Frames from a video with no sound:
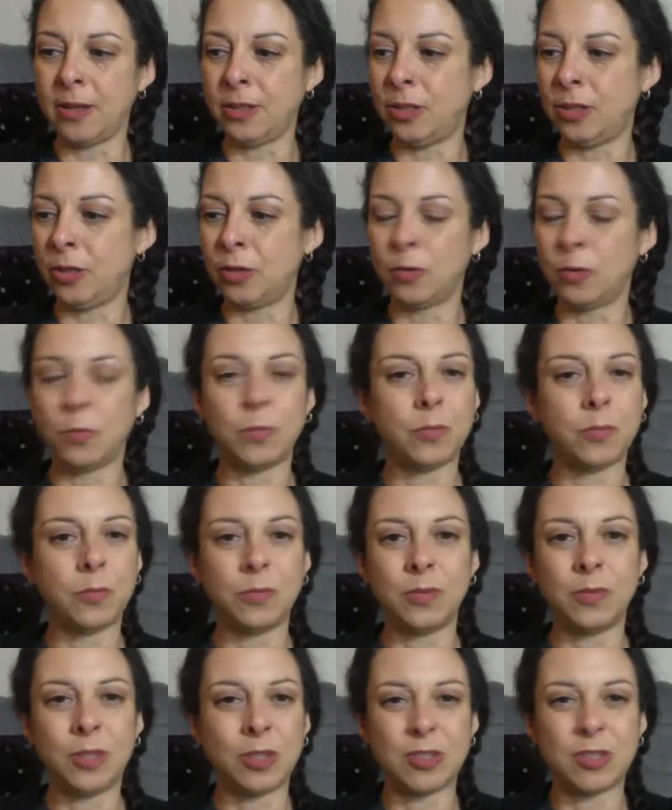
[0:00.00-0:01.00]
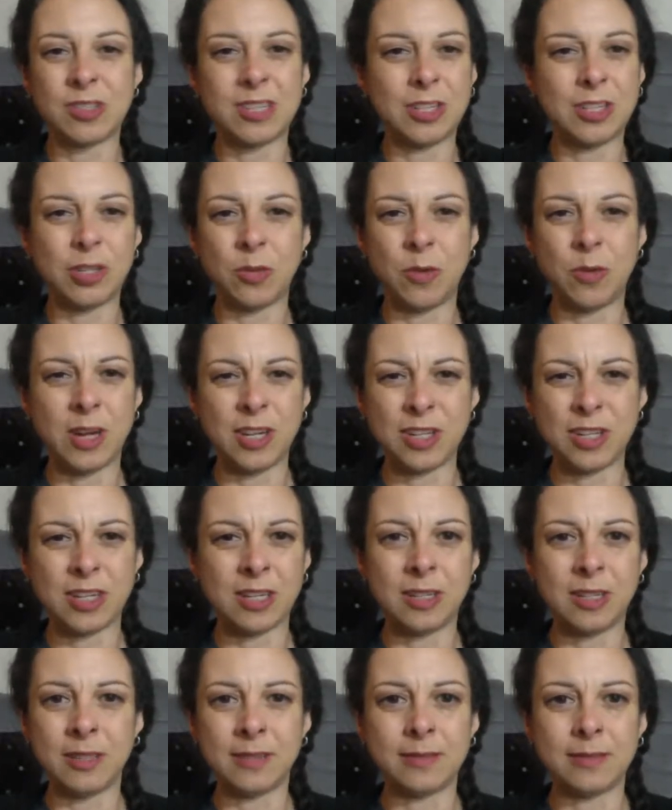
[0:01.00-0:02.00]
your
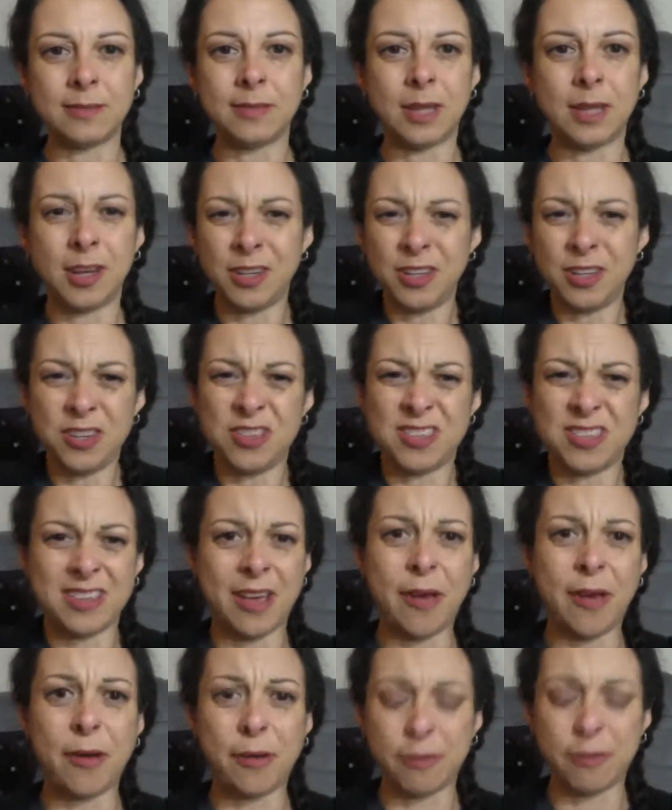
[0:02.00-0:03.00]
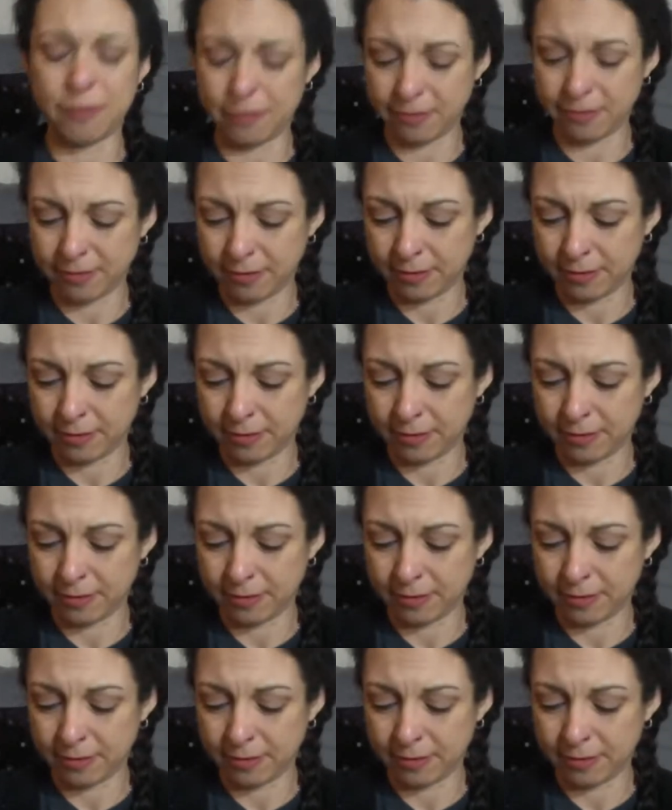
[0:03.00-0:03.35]
situation, on yourself.